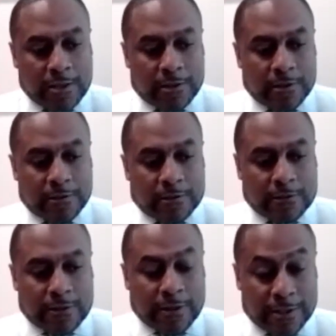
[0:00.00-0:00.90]

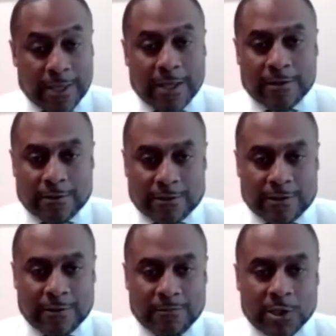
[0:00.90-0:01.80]
Is again
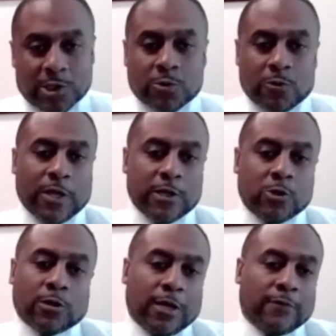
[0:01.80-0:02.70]
to make sure that
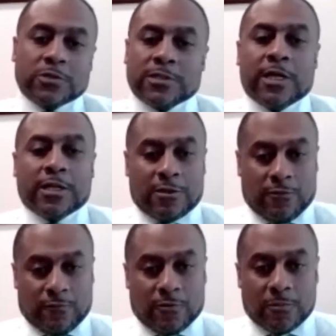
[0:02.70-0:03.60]
you're level setting in
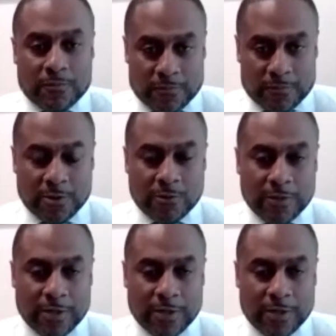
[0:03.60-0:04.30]
the room.